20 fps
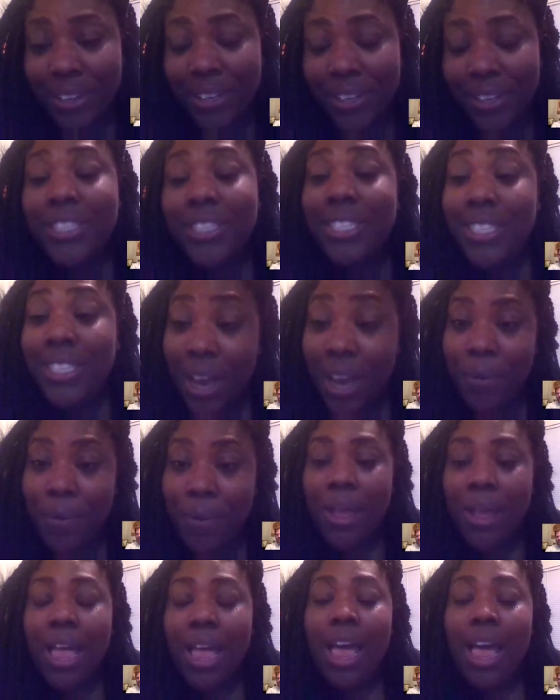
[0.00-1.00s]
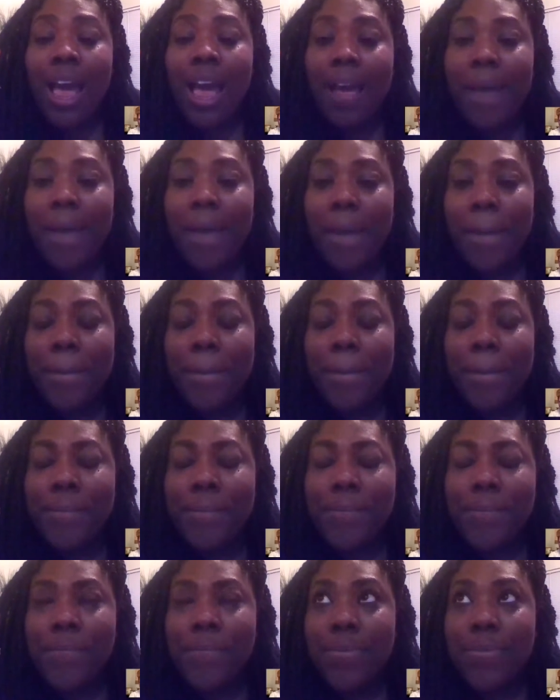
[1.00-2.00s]
So I
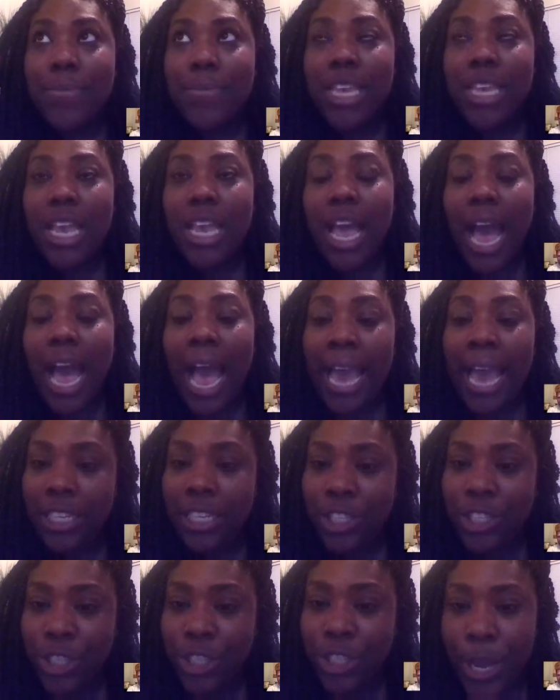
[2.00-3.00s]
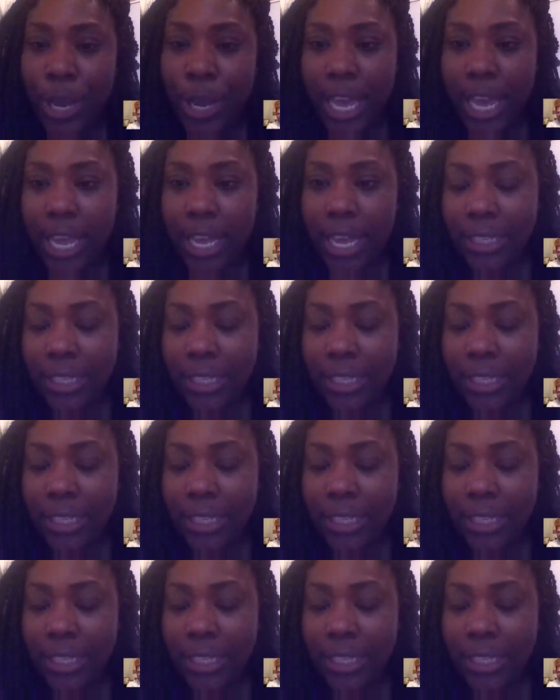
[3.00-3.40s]
can show you